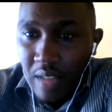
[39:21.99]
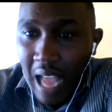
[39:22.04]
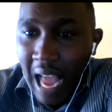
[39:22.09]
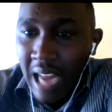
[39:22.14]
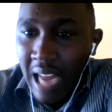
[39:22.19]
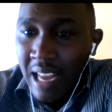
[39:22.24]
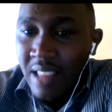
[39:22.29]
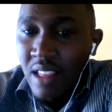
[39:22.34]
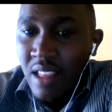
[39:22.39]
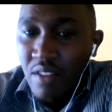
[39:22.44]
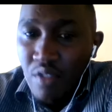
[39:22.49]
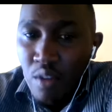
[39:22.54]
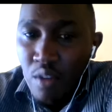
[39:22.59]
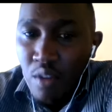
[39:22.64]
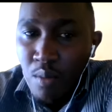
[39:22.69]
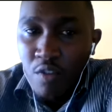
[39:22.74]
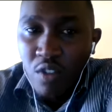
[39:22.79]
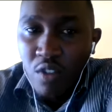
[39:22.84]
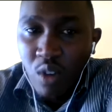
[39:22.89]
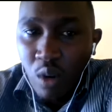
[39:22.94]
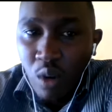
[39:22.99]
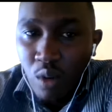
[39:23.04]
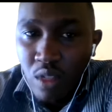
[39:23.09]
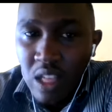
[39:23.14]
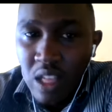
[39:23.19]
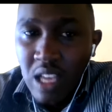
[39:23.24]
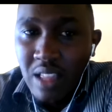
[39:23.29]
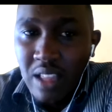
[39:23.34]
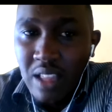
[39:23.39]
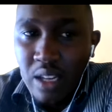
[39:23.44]
Another form of
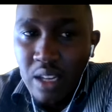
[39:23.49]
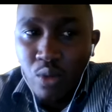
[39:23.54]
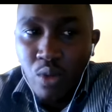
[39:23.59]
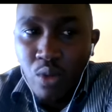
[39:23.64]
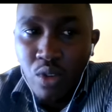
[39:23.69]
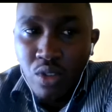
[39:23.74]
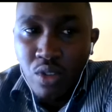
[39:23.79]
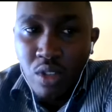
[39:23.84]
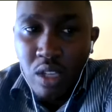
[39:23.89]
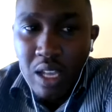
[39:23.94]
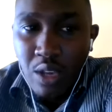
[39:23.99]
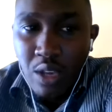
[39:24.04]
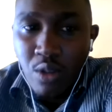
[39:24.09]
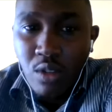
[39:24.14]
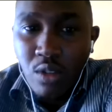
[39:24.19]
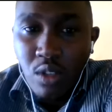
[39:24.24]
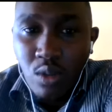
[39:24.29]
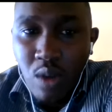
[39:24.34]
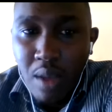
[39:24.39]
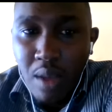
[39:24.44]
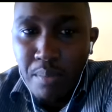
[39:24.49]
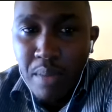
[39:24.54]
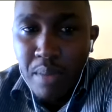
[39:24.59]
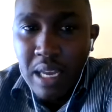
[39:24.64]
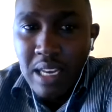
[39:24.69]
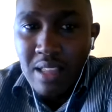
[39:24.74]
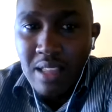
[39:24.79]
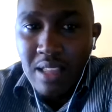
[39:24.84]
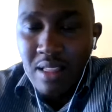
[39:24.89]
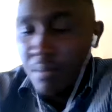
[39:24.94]
clothing that was used to happen
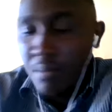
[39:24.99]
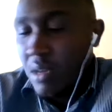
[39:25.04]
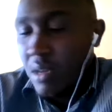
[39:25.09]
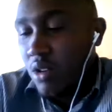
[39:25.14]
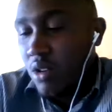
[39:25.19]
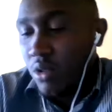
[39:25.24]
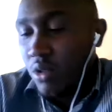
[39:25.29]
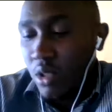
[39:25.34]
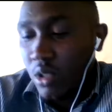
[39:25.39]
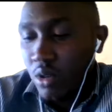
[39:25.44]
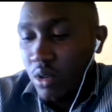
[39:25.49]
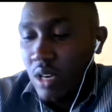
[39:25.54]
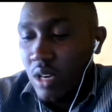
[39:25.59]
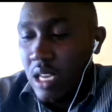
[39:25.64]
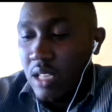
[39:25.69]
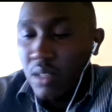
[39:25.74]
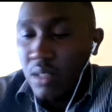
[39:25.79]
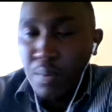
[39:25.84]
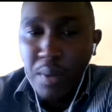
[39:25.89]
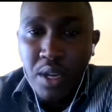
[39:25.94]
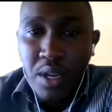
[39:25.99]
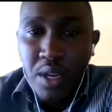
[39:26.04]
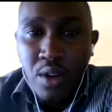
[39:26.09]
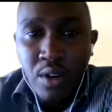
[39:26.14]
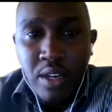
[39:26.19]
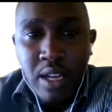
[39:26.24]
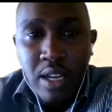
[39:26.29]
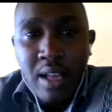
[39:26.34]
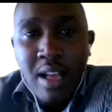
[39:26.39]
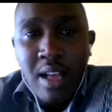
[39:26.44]
in the Middle Stone Age period,